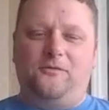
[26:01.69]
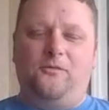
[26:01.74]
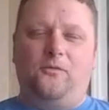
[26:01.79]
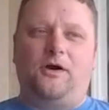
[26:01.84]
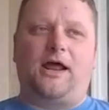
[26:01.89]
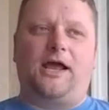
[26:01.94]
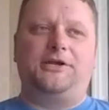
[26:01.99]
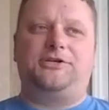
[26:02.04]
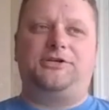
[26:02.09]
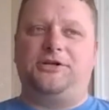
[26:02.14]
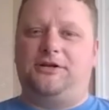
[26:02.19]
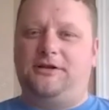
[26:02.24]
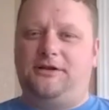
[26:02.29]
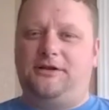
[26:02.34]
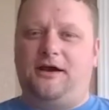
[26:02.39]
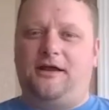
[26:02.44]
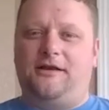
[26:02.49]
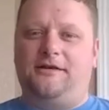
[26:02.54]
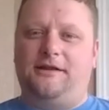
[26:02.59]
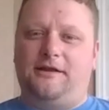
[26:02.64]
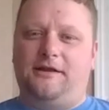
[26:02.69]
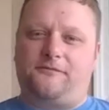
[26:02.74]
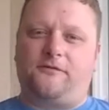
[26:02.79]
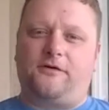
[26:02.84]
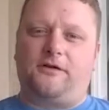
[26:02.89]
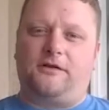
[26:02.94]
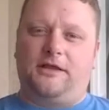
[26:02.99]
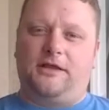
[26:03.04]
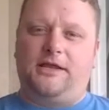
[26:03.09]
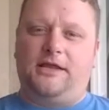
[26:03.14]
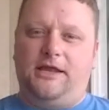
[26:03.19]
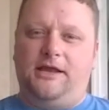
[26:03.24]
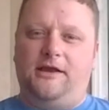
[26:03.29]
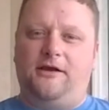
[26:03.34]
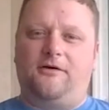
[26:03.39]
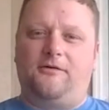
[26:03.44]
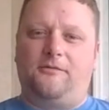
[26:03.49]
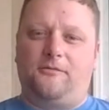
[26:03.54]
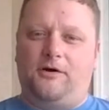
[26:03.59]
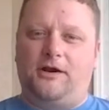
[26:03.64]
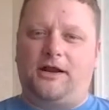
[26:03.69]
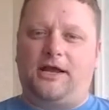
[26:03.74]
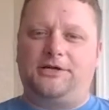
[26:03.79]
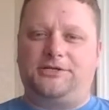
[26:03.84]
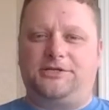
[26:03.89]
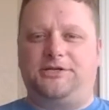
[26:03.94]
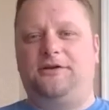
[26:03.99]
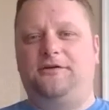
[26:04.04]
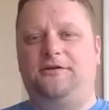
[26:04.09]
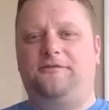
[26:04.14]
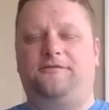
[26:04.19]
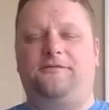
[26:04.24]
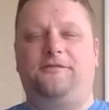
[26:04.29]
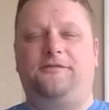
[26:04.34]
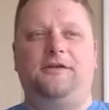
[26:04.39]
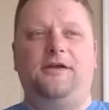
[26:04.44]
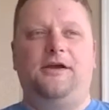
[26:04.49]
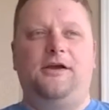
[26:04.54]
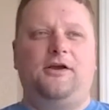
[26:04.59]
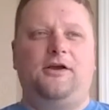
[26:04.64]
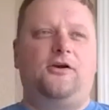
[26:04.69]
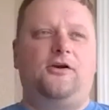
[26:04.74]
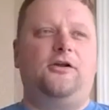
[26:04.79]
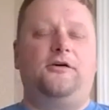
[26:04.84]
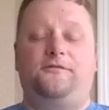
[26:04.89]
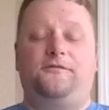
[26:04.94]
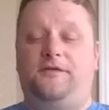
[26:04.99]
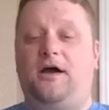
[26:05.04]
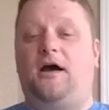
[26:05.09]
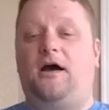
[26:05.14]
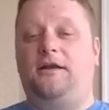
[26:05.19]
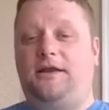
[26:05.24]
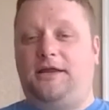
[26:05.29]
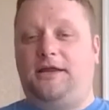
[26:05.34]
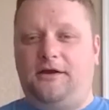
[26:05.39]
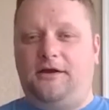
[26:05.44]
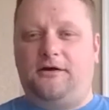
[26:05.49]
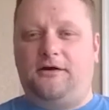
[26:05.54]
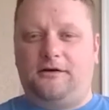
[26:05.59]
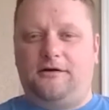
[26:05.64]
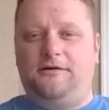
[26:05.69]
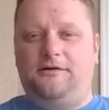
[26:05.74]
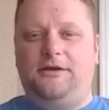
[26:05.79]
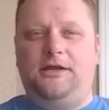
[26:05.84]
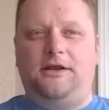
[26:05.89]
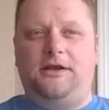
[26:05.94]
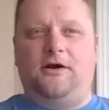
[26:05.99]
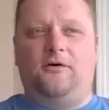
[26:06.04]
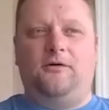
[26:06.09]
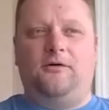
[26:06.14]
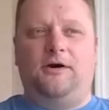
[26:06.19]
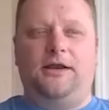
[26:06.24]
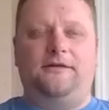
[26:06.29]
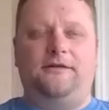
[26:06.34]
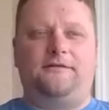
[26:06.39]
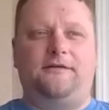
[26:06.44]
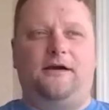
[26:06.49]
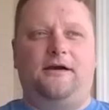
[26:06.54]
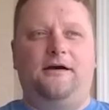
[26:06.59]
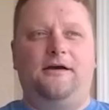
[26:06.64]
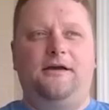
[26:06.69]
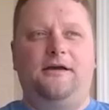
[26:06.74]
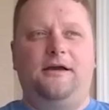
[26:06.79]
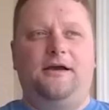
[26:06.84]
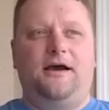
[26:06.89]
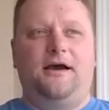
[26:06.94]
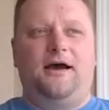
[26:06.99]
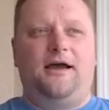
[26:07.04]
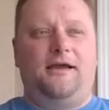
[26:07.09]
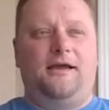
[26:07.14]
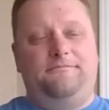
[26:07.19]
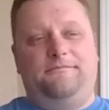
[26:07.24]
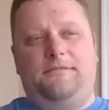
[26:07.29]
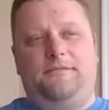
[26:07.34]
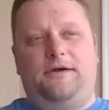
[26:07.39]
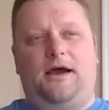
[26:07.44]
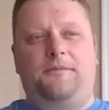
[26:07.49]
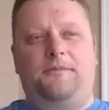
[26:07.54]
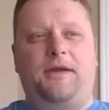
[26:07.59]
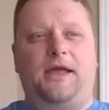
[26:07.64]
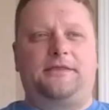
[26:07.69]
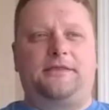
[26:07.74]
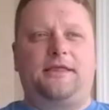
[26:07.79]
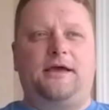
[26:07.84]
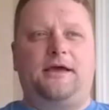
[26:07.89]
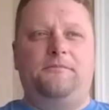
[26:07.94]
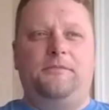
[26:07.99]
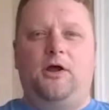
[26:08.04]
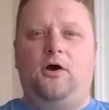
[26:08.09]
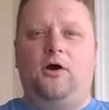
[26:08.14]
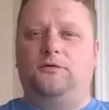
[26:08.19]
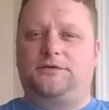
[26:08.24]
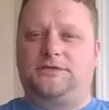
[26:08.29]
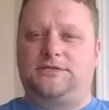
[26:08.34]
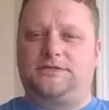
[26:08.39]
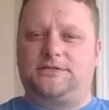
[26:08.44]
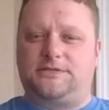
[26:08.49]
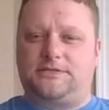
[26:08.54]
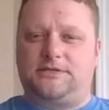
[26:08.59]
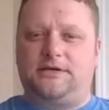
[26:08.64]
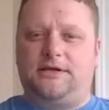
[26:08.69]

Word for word: what I should have done differently here, what I should have could have done here, you know, and uh, I I make them notes